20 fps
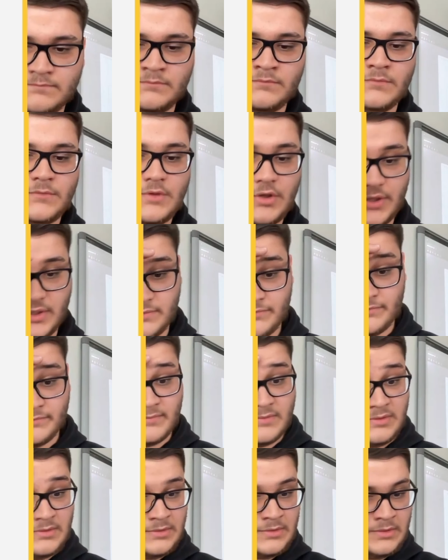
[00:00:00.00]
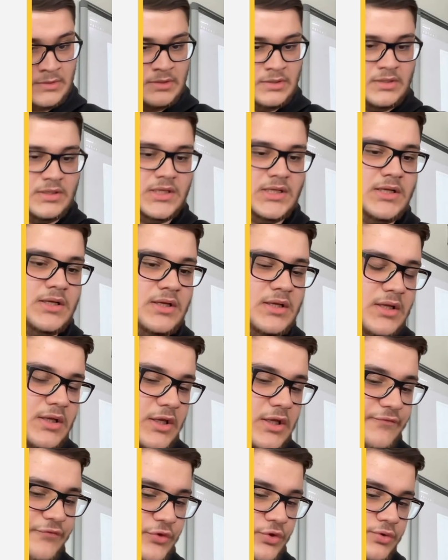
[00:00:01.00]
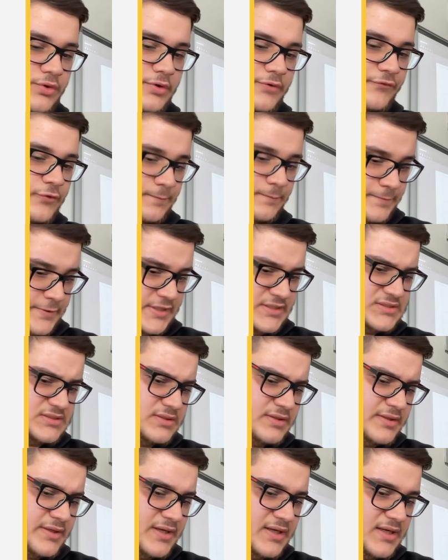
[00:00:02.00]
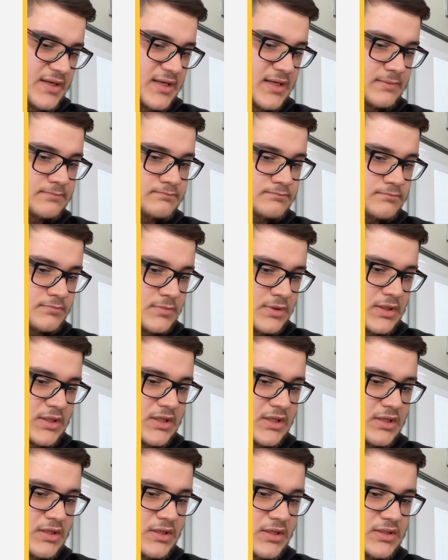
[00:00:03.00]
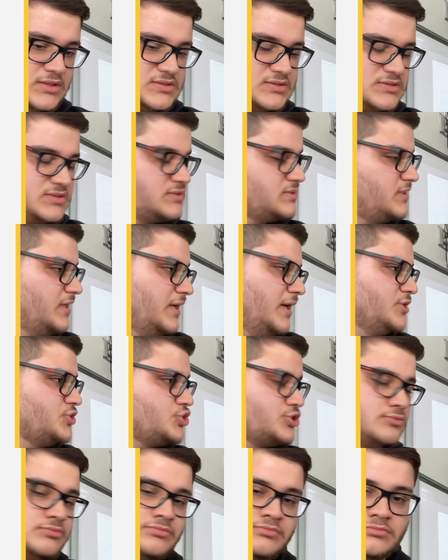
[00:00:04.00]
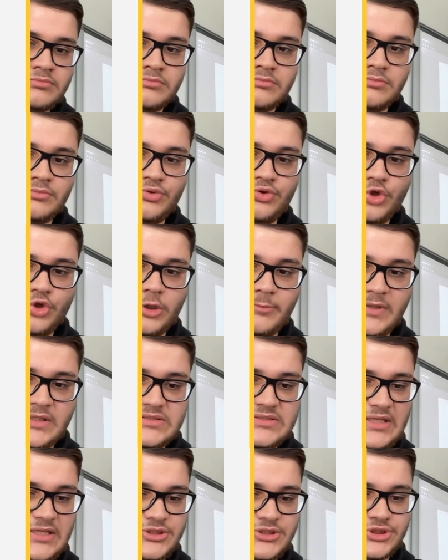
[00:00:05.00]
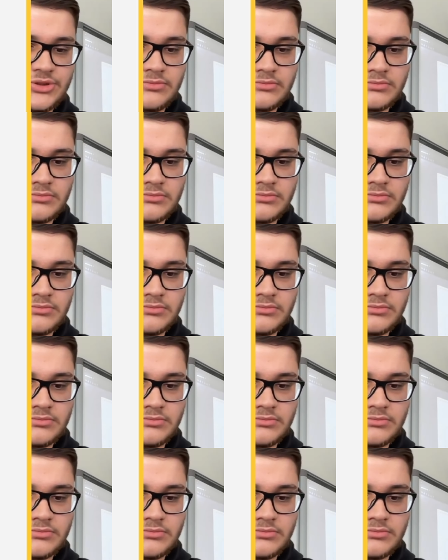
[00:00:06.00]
Okay. If you press the slash, normal slash.